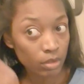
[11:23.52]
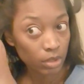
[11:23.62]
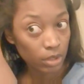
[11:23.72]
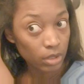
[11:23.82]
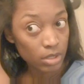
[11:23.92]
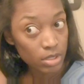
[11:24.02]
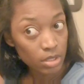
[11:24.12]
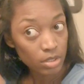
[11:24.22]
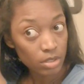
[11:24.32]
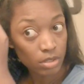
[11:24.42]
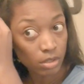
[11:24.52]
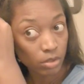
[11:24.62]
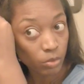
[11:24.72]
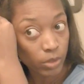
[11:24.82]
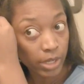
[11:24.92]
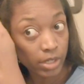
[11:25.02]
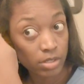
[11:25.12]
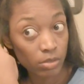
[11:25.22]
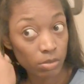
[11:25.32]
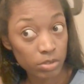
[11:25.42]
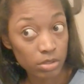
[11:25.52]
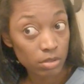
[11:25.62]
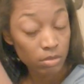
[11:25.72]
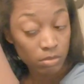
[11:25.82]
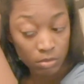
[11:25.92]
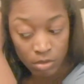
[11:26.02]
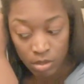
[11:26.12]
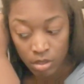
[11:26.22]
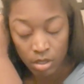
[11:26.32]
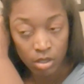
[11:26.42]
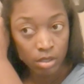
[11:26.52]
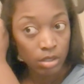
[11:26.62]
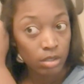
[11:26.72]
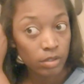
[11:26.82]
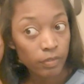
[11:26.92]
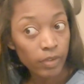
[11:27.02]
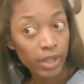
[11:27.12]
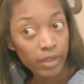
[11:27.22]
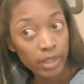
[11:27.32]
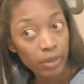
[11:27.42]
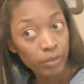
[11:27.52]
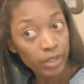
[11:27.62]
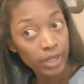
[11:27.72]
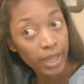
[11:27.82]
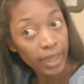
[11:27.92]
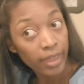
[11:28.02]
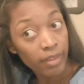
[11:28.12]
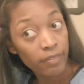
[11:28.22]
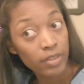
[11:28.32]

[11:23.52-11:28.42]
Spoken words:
And this section is a little wide, so I'm just going to divide that one in half.